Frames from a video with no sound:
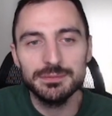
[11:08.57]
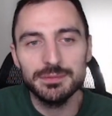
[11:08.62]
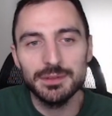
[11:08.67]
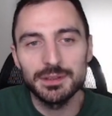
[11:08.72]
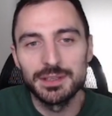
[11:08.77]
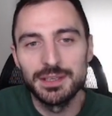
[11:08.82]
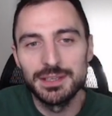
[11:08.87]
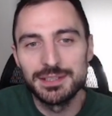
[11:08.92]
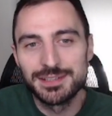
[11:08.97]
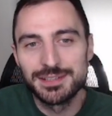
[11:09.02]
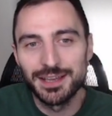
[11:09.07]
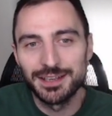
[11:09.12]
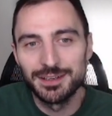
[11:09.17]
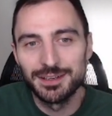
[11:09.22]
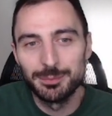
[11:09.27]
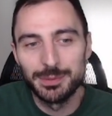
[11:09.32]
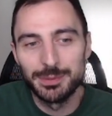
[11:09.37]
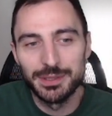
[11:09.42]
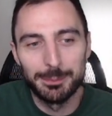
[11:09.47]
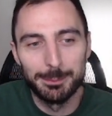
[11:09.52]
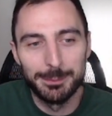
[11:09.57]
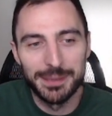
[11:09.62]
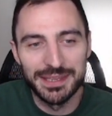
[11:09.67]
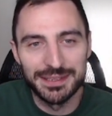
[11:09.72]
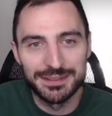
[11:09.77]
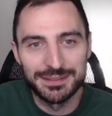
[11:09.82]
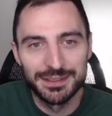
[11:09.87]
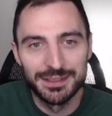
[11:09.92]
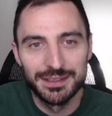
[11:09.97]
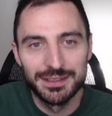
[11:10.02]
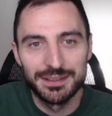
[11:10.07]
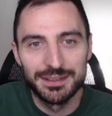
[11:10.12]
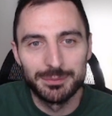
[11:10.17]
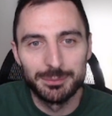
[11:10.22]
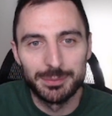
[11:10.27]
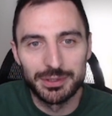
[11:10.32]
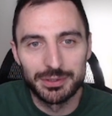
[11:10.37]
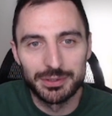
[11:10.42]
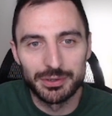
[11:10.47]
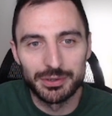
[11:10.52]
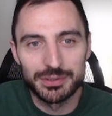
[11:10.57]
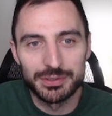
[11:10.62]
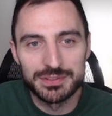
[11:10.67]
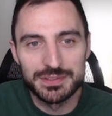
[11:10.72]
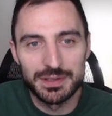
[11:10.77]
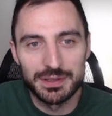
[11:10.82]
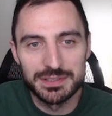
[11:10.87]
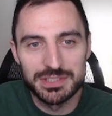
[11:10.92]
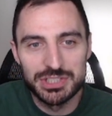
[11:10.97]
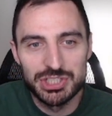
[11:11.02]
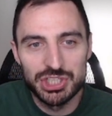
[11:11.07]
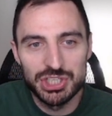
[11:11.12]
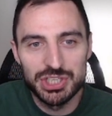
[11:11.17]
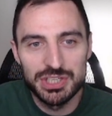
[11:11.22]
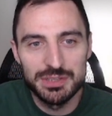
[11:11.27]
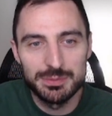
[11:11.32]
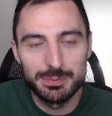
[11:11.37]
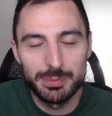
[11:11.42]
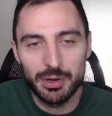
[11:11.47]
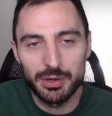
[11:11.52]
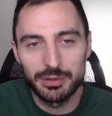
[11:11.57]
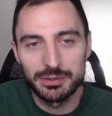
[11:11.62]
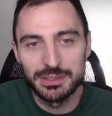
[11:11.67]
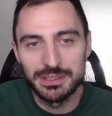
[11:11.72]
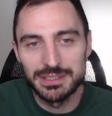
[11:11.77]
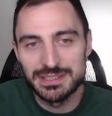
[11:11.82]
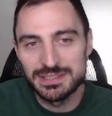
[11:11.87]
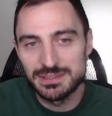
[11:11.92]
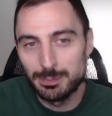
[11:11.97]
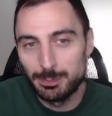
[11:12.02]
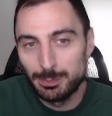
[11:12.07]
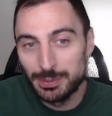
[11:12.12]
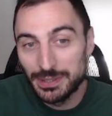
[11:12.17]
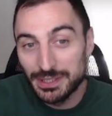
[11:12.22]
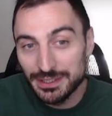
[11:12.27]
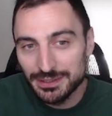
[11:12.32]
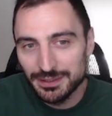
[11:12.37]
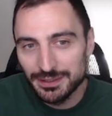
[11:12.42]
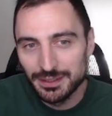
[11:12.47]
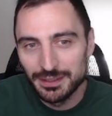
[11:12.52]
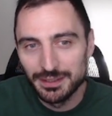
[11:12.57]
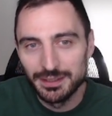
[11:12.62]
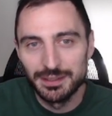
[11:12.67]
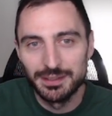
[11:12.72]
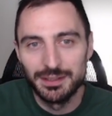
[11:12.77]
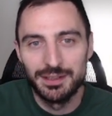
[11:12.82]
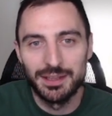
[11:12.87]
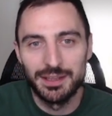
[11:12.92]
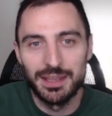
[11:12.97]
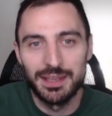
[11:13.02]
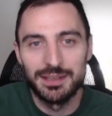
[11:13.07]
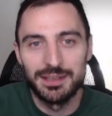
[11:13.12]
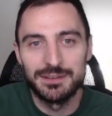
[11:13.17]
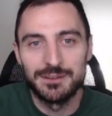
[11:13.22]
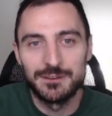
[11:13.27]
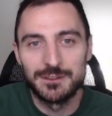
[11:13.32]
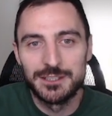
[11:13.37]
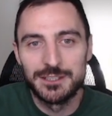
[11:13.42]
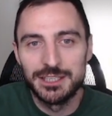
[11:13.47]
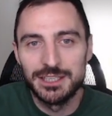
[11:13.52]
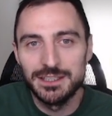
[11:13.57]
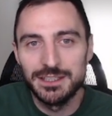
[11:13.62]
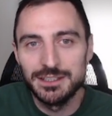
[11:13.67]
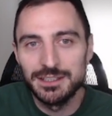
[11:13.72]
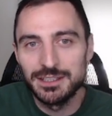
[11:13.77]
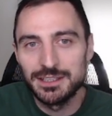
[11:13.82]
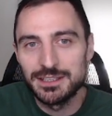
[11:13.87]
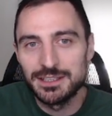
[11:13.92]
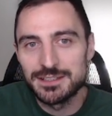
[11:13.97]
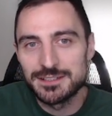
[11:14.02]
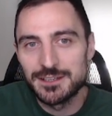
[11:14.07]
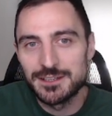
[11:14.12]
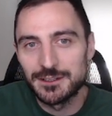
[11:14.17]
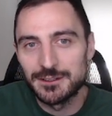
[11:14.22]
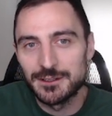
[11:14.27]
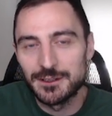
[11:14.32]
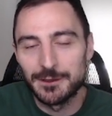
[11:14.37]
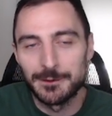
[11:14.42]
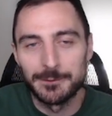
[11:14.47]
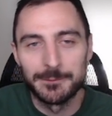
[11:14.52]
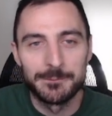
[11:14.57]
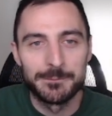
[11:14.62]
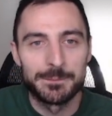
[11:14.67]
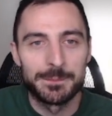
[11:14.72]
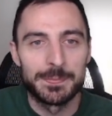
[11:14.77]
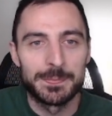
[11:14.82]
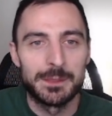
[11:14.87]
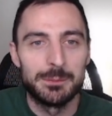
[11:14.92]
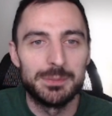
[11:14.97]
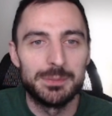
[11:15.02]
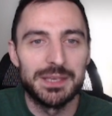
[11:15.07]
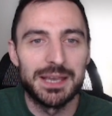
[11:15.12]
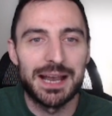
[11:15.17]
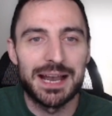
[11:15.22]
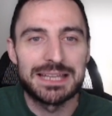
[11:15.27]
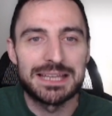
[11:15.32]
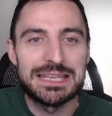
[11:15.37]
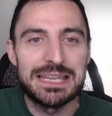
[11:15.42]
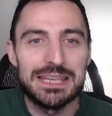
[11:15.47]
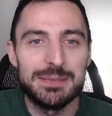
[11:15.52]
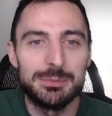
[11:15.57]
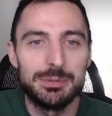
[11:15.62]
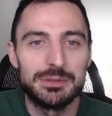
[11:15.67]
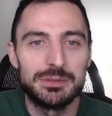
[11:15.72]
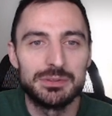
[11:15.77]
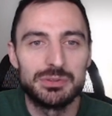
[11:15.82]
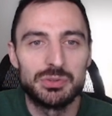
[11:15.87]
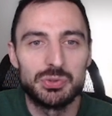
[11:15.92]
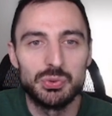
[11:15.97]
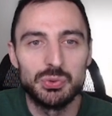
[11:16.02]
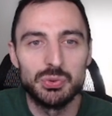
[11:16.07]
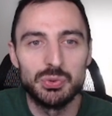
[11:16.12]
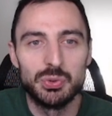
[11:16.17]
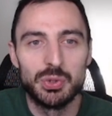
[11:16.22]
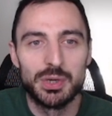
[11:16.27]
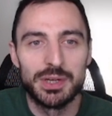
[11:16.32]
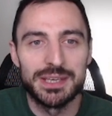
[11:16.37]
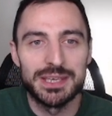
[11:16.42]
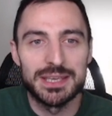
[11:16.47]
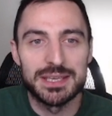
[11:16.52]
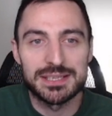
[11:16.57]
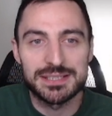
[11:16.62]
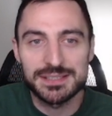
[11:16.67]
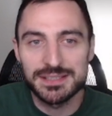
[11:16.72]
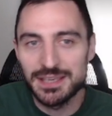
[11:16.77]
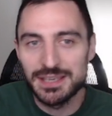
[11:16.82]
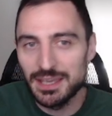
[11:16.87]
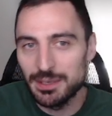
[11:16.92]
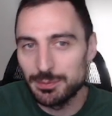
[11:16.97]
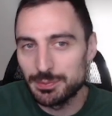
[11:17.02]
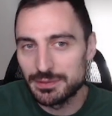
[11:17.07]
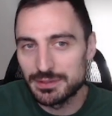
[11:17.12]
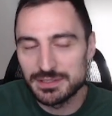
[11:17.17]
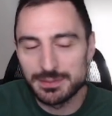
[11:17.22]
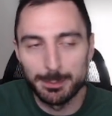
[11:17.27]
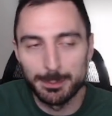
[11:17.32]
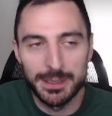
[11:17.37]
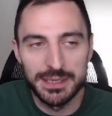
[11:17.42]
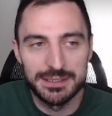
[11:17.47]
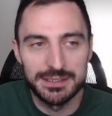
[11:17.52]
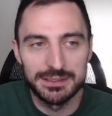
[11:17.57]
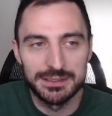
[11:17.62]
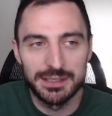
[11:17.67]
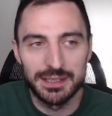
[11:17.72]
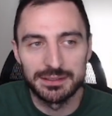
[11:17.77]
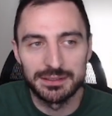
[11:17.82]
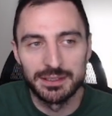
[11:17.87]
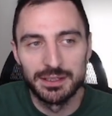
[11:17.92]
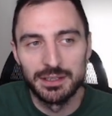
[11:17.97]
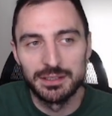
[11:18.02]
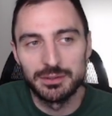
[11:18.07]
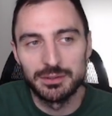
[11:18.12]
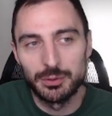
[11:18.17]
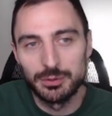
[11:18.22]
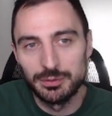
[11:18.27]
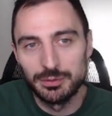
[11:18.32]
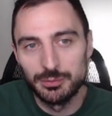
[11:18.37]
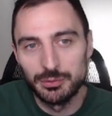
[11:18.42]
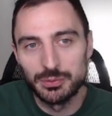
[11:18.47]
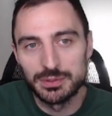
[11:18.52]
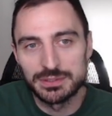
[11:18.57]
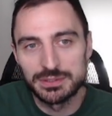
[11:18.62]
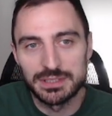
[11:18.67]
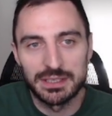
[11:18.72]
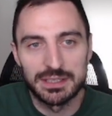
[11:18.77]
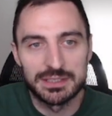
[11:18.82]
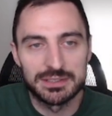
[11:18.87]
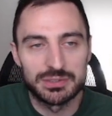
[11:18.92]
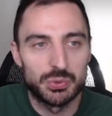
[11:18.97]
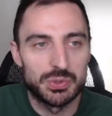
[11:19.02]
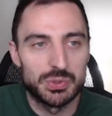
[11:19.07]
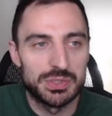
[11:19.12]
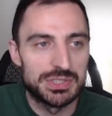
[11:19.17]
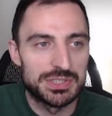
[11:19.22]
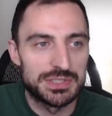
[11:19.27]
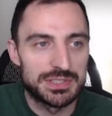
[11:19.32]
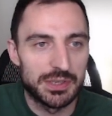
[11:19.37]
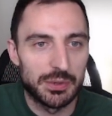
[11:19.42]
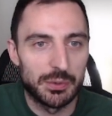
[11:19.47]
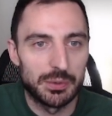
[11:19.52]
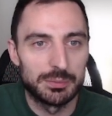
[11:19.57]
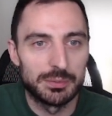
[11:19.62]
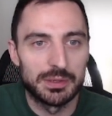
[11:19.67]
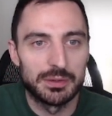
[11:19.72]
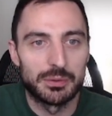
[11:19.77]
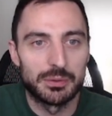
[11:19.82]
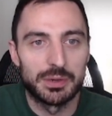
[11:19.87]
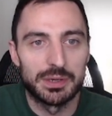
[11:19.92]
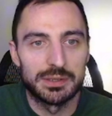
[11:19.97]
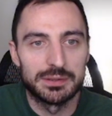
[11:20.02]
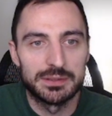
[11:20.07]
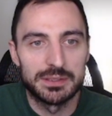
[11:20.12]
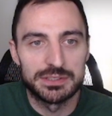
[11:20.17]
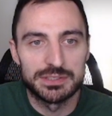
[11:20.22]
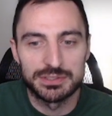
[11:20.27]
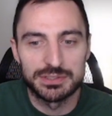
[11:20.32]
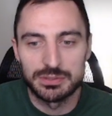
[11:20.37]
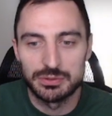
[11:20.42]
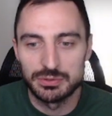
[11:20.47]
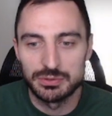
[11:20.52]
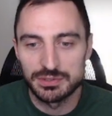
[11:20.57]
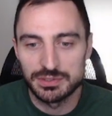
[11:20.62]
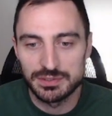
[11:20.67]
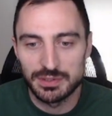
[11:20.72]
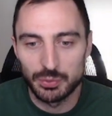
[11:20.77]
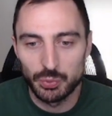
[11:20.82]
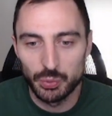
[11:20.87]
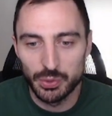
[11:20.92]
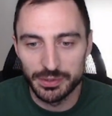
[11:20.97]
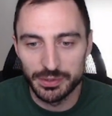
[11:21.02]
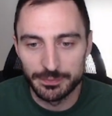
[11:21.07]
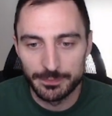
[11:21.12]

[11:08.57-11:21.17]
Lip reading: is gonna be a mate, because g pawn is pinned and king is gonna be unable to escape this mating net. The only move is, I guess, queen g7, but alright, that just loses the queen.